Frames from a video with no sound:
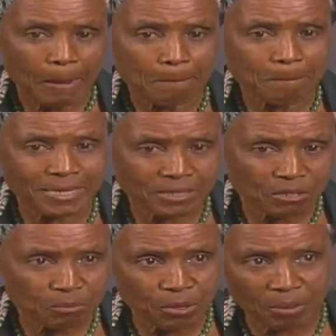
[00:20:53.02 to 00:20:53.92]
mental
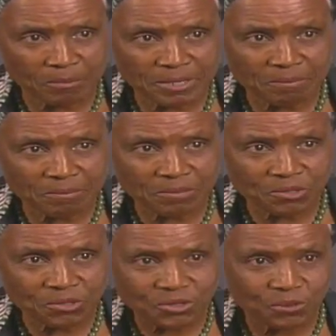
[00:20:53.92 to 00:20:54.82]

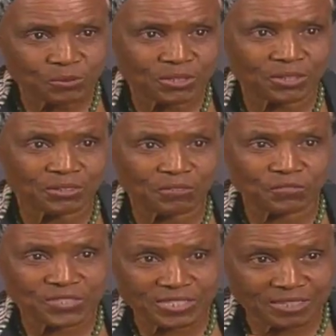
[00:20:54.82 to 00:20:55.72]
problems with other
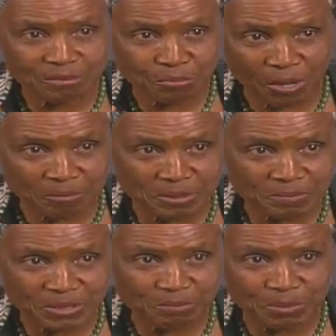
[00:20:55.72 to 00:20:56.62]
physical
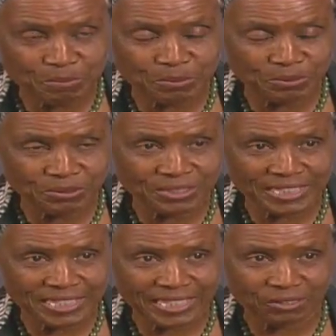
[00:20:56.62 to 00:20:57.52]
problems that people
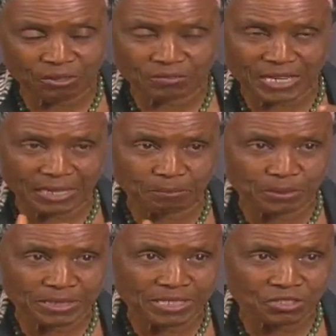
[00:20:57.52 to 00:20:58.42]
take care of,
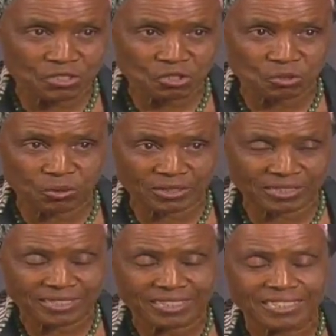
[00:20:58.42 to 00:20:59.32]
diabetes and so on,
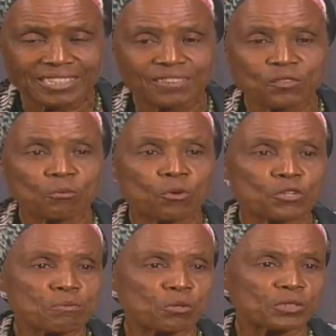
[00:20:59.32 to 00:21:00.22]
the more
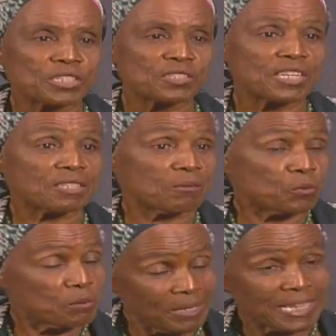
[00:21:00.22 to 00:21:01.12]
and more the stigma
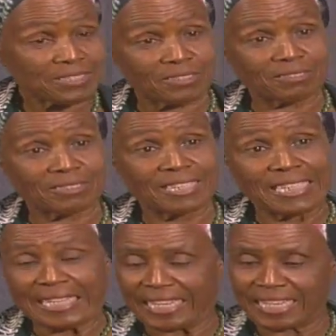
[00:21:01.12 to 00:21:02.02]
would be lessened.
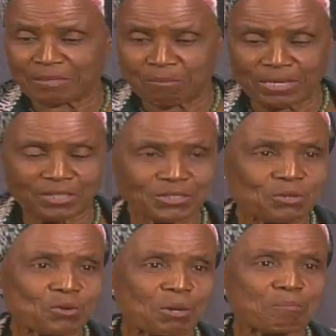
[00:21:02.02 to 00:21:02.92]
It may not
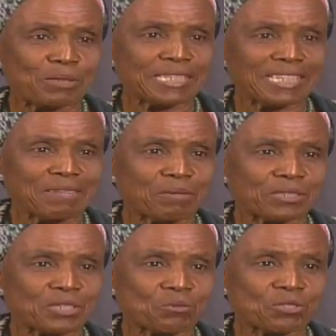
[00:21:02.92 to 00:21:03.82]
go completely, but
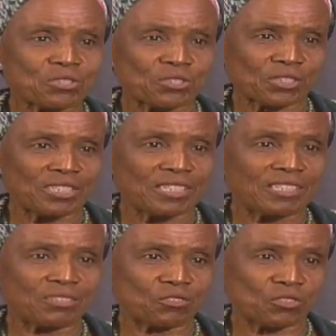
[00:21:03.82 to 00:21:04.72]
you'll
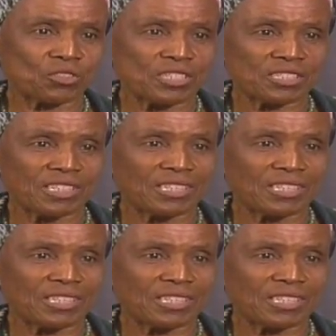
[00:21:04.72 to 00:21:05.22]
certainly see a